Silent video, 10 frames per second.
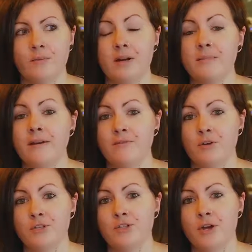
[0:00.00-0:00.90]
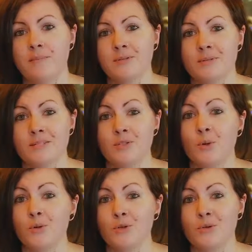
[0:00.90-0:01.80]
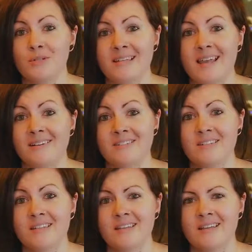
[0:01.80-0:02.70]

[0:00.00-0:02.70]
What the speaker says: One of my first jobs was door-to-door sales,